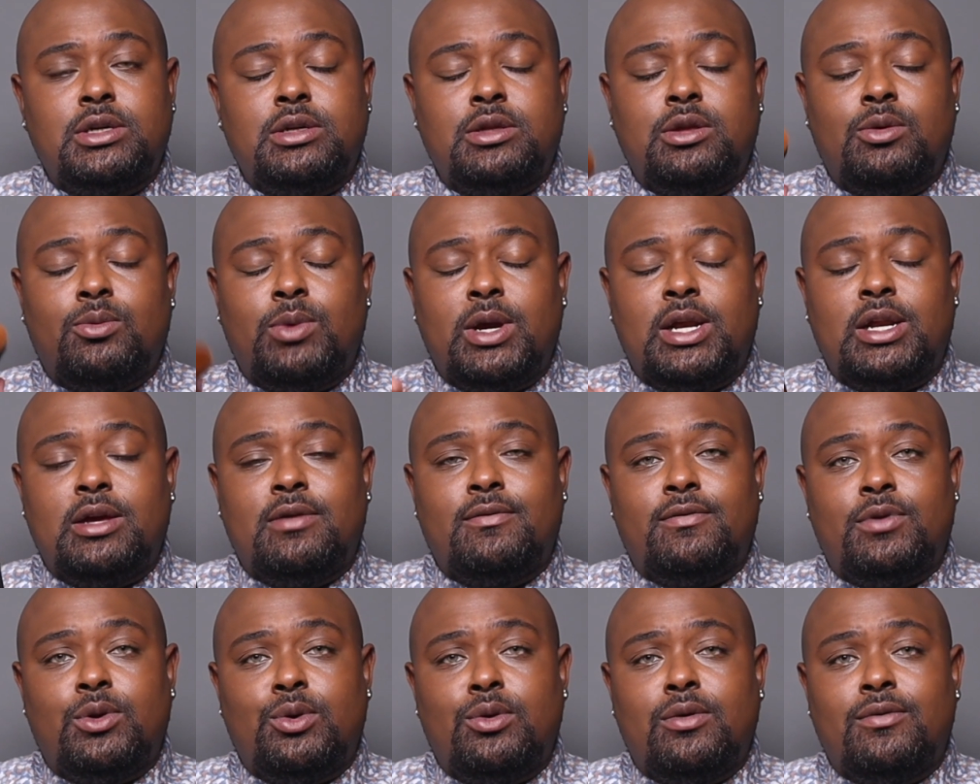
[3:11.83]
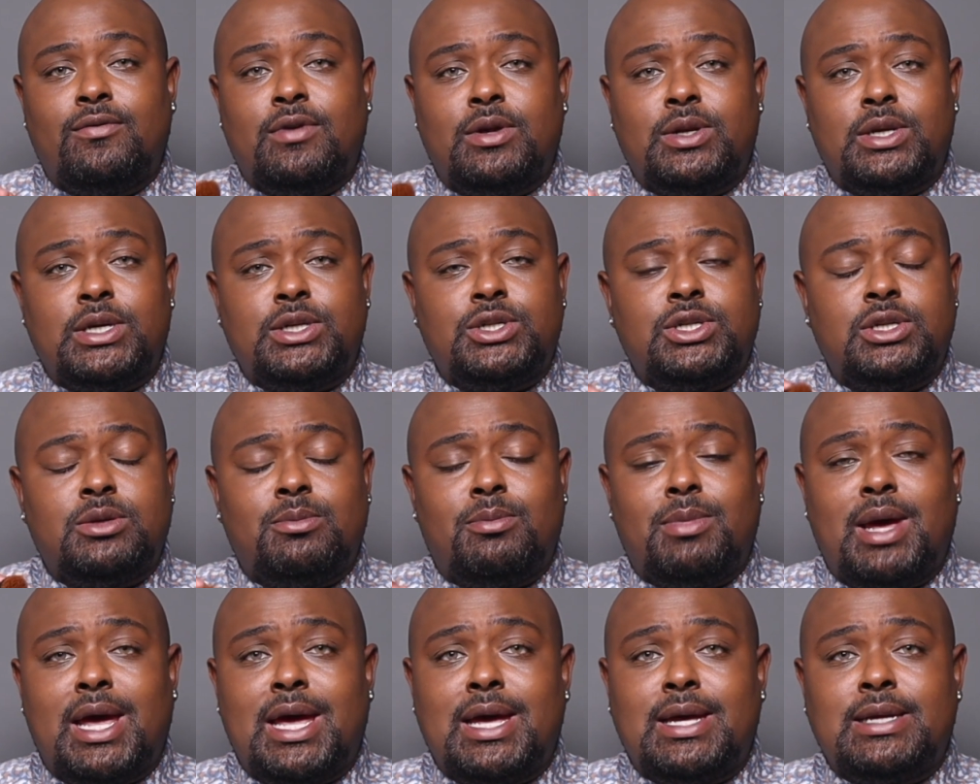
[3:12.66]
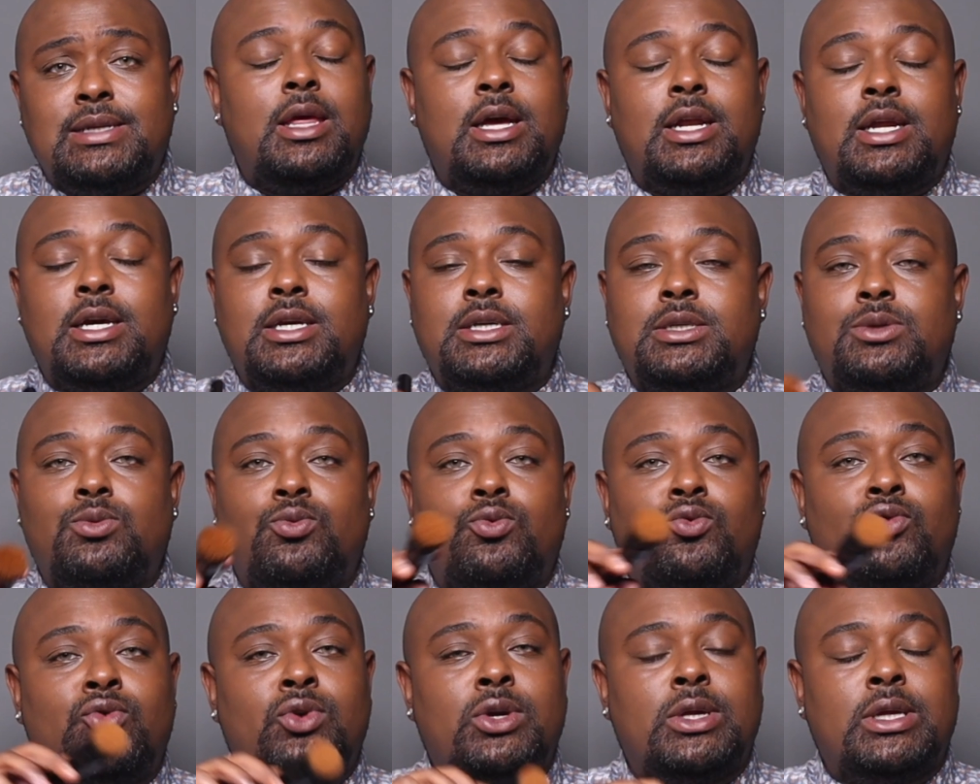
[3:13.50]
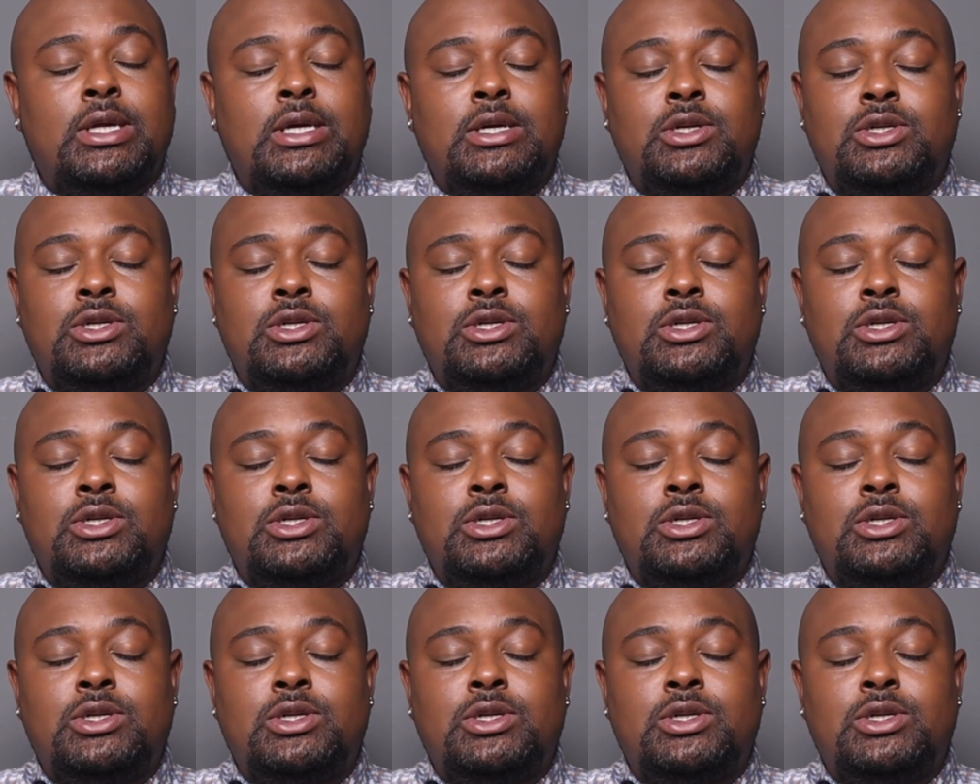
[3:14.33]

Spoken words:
the Radiant Fluid Foundation Matte, that has really